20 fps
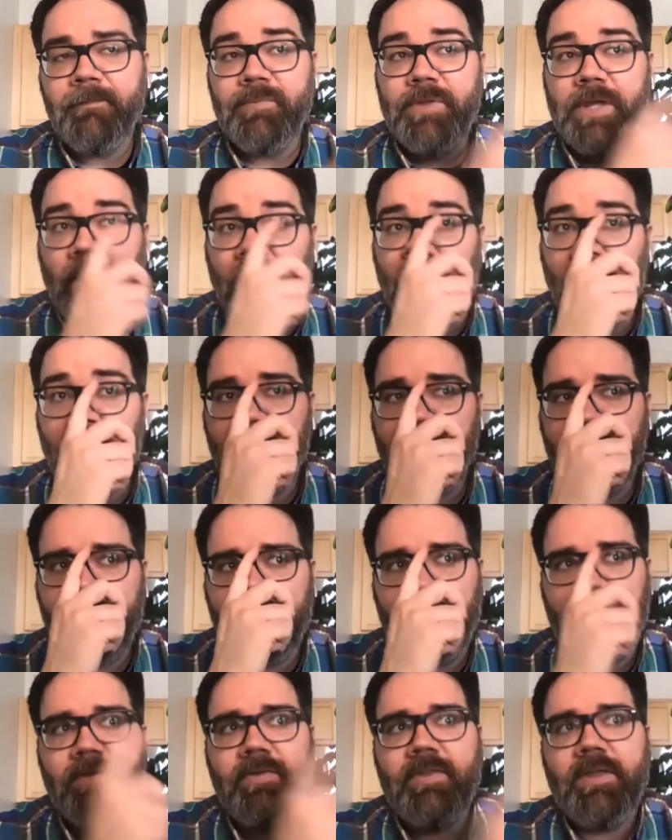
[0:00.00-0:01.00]
The other
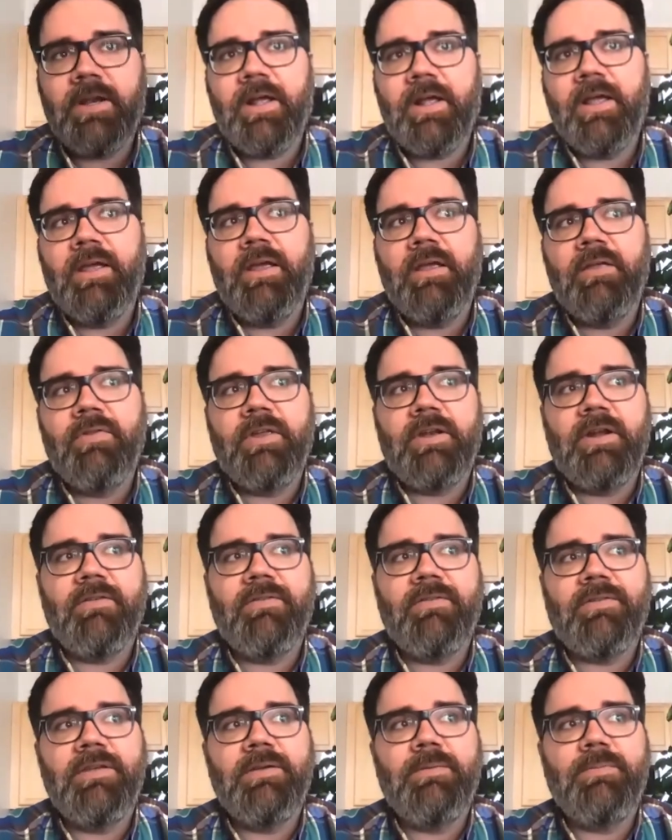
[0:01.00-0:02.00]
thing that I
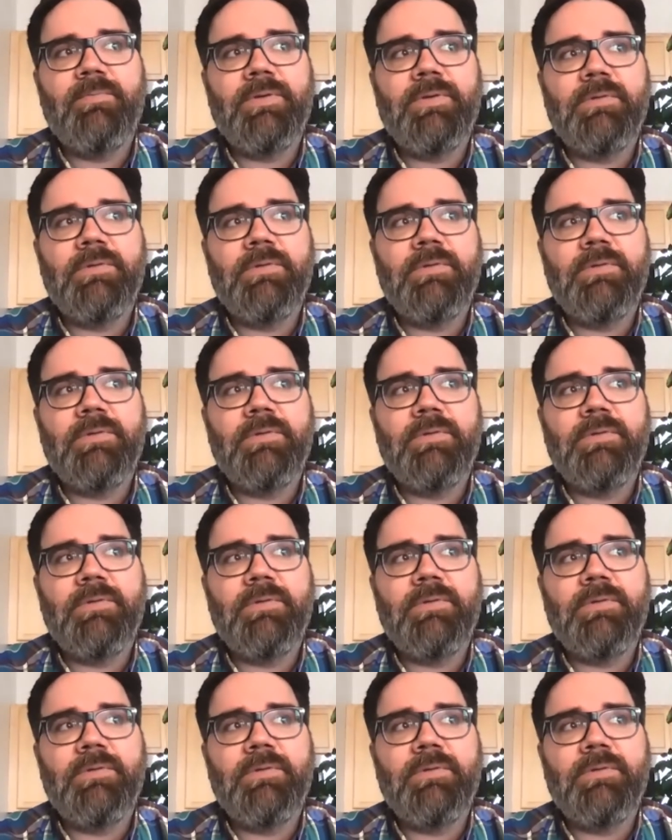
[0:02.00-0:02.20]
see